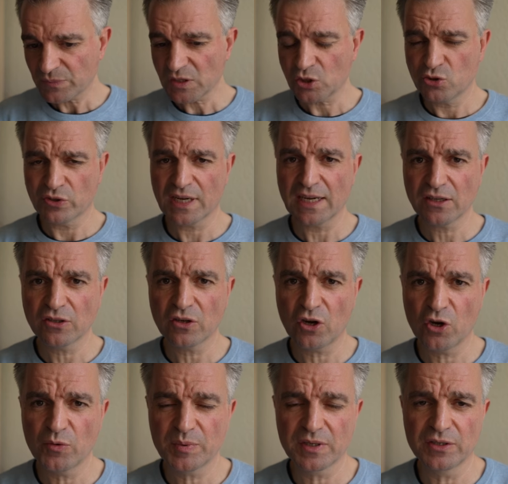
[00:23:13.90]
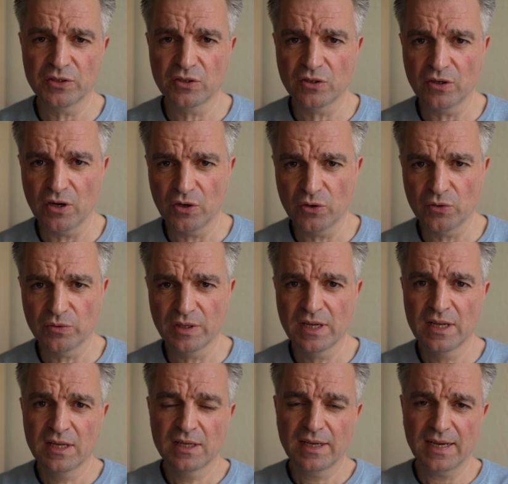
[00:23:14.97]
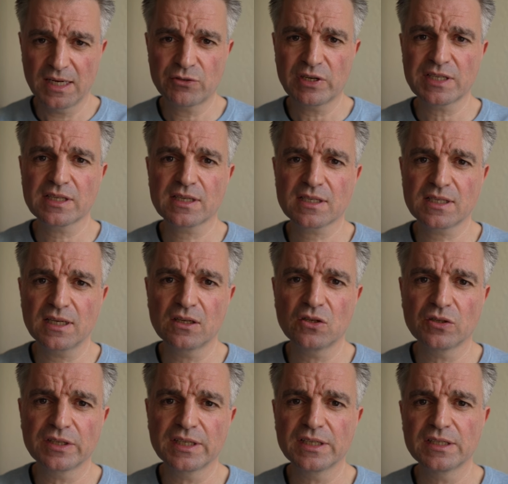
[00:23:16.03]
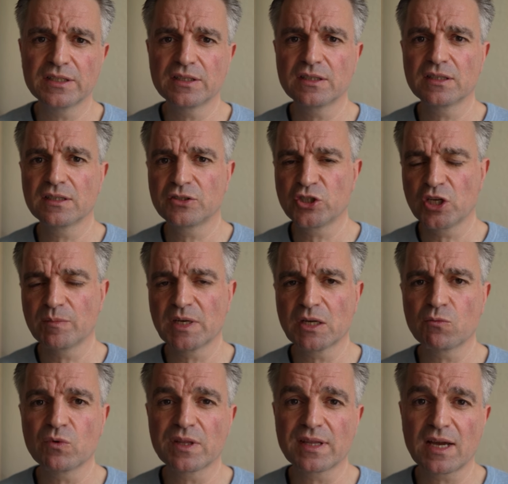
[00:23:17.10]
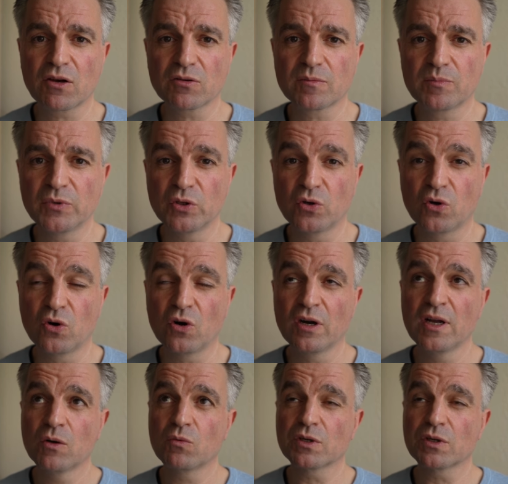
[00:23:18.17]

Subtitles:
You cannot open your own hairdressing salon in Germany without your